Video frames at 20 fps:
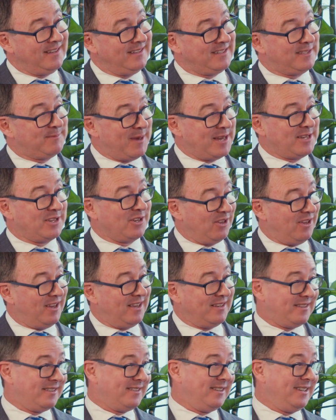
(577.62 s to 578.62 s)

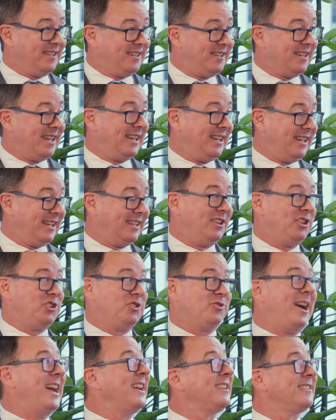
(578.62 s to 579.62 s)
specializes in getting
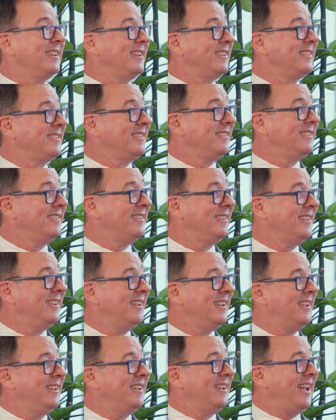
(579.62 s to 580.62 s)
initial access.
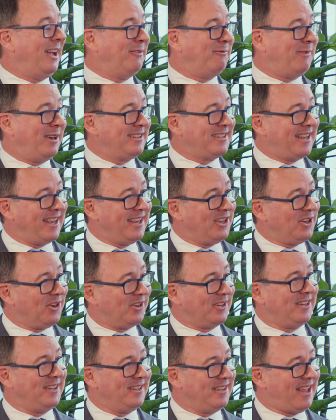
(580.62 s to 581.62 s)
And once they
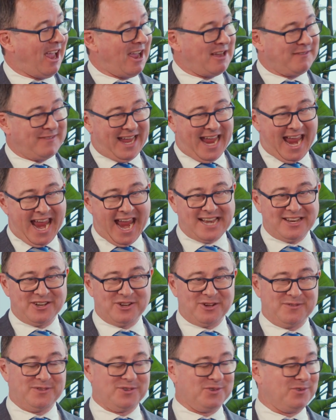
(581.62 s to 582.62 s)
got it, they either hand it
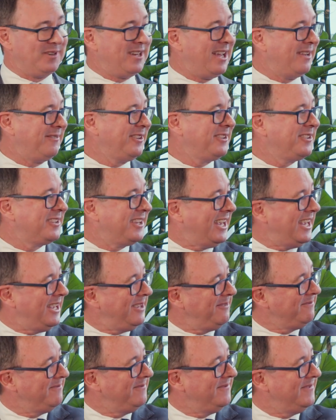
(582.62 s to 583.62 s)
off to another
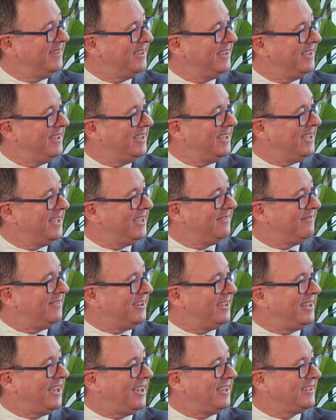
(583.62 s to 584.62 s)
team
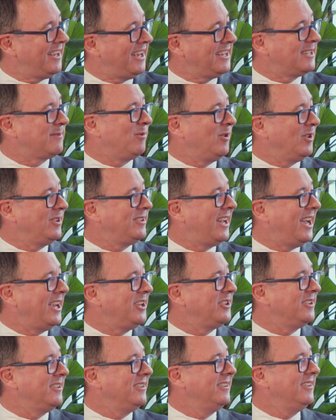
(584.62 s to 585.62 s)
that does
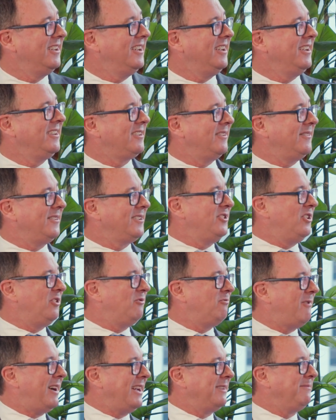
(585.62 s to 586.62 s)
exploitation. So there's
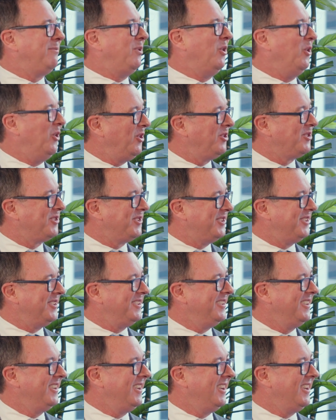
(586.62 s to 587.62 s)
not one
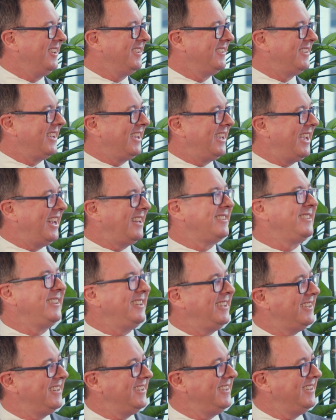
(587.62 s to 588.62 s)
person that gets
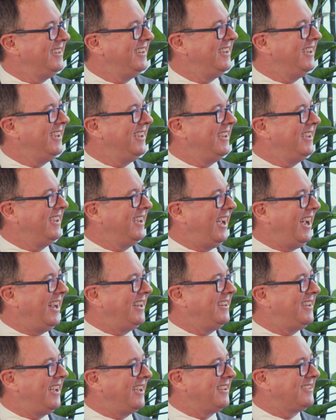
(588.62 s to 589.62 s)
in
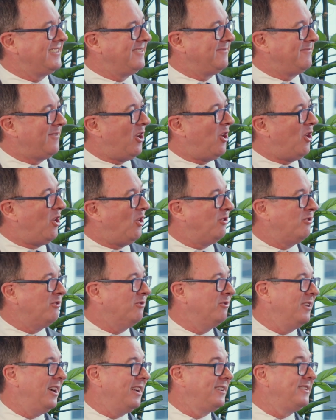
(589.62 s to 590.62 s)
and does the
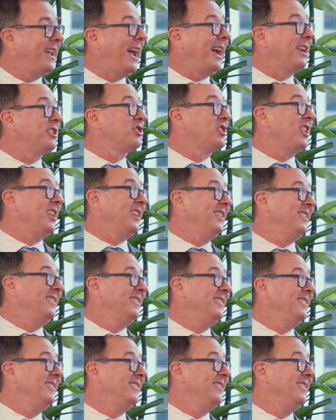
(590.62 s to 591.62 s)
whole attack chain.
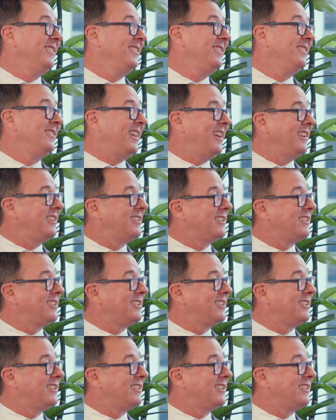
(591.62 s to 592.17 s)
They